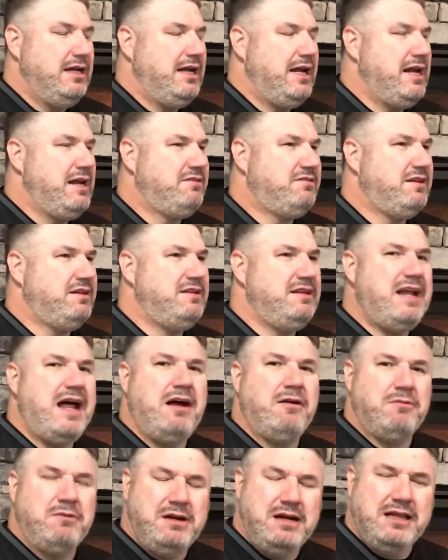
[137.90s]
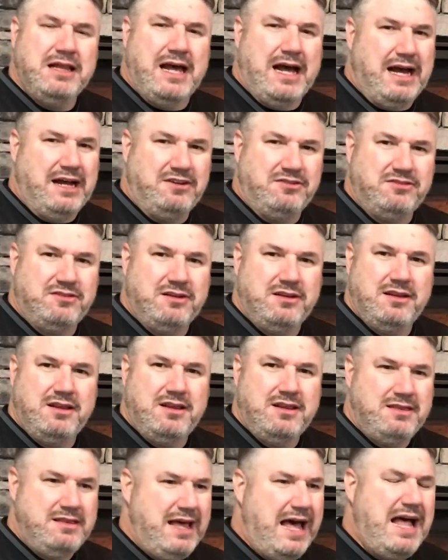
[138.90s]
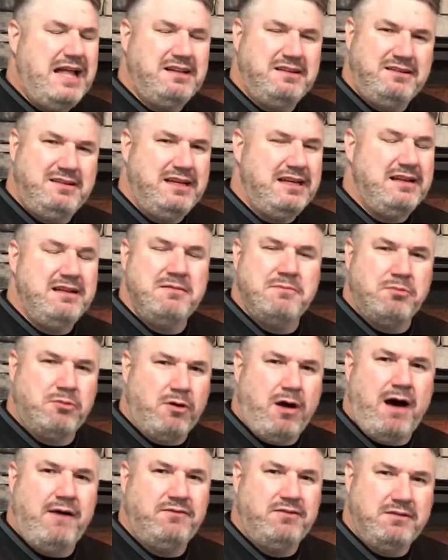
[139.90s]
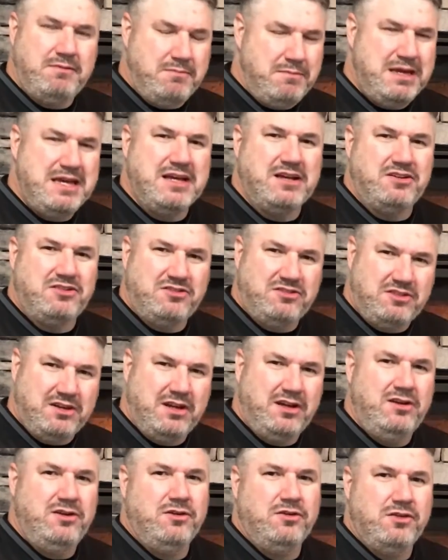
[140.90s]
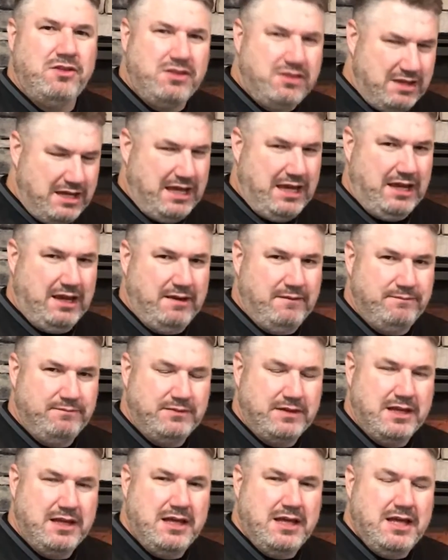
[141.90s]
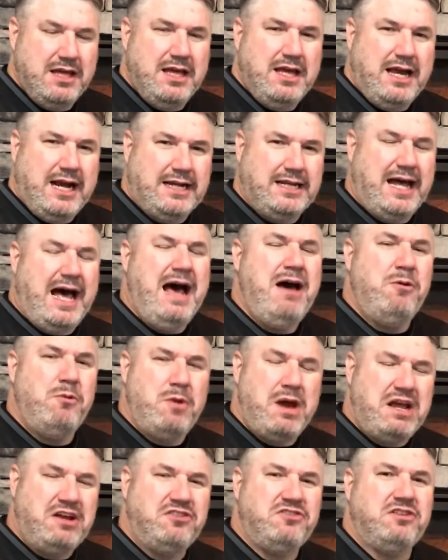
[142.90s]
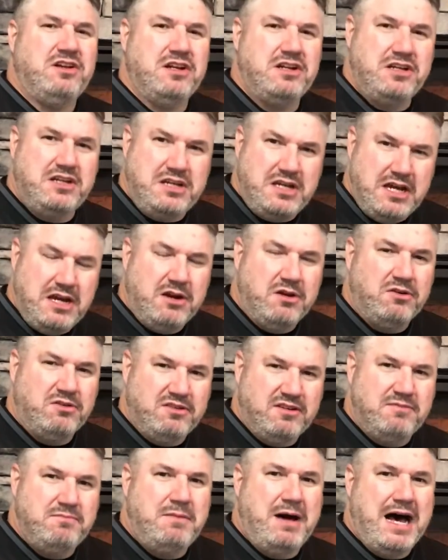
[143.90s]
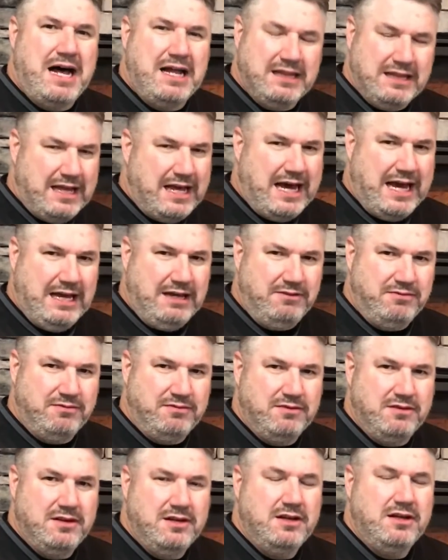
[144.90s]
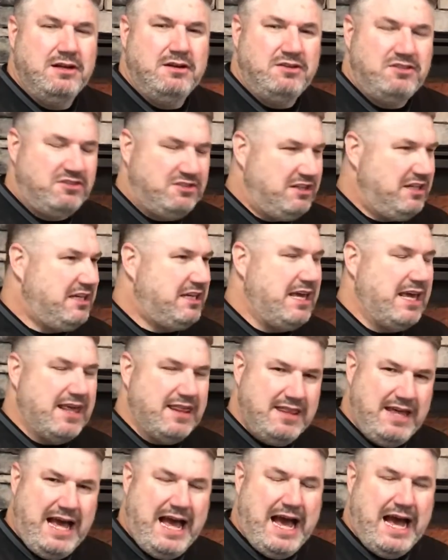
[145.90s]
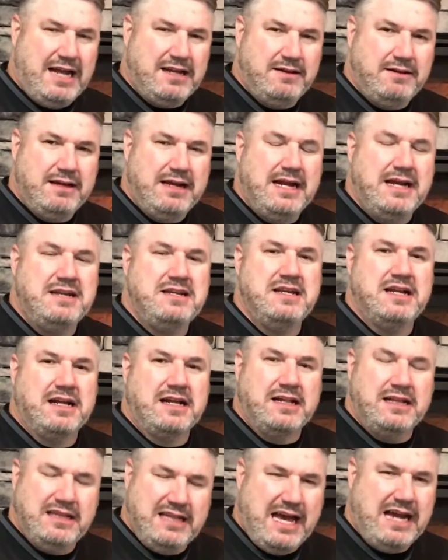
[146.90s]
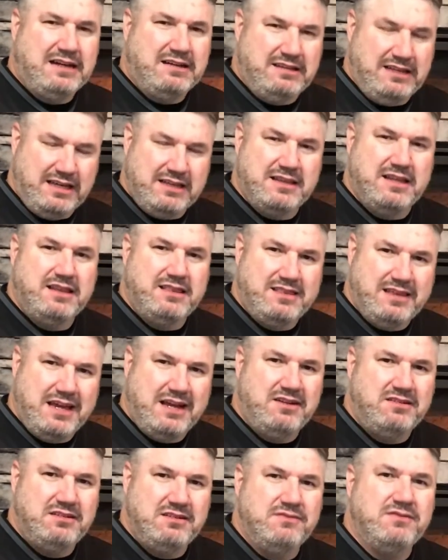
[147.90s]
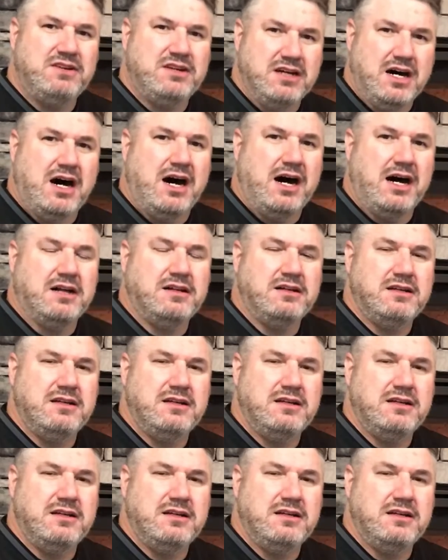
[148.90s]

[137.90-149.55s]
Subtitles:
And he said, then I realized that didn't profit me a single thing. And I wasted years of my life seeking that and neglecting the things of God.